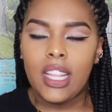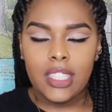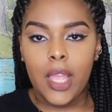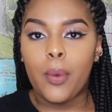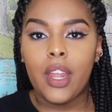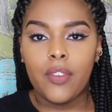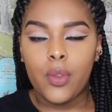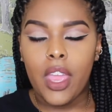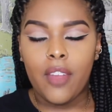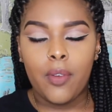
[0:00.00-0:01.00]
take whatever you
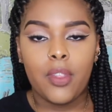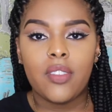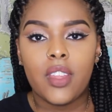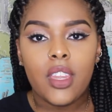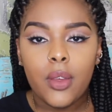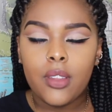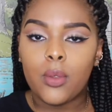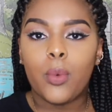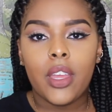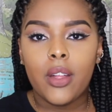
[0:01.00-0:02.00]
can from this video as
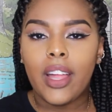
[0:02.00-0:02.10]
well.